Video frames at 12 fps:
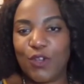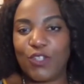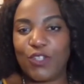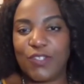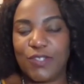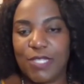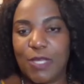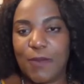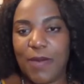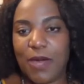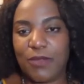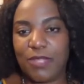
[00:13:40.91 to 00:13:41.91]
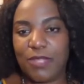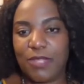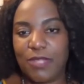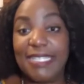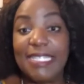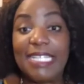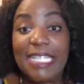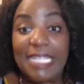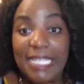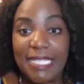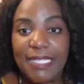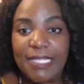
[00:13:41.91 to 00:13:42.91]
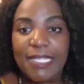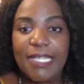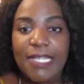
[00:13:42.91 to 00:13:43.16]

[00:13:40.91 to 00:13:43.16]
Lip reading: urgency about the need.